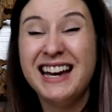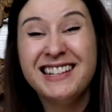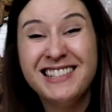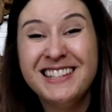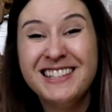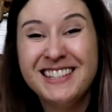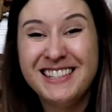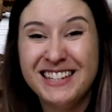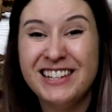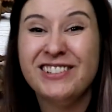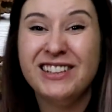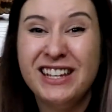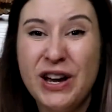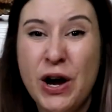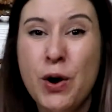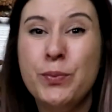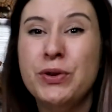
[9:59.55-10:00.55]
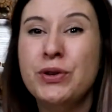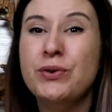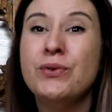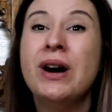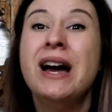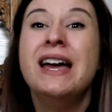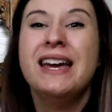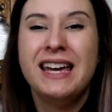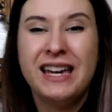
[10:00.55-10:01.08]
I sincerely hope
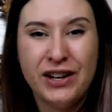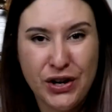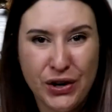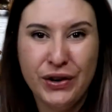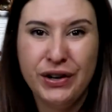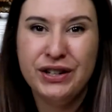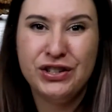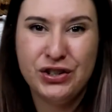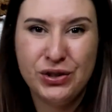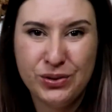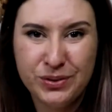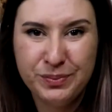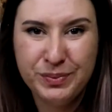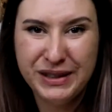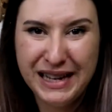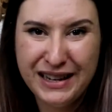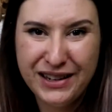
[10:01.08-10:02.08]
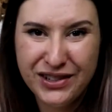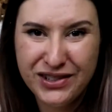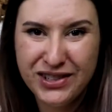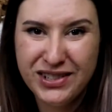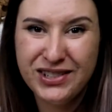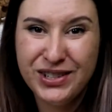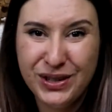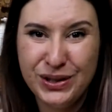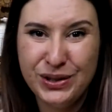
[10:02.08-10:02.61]
you encourage your
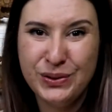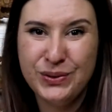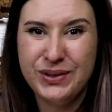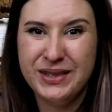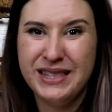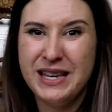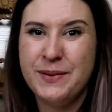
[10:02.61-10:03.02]
players to use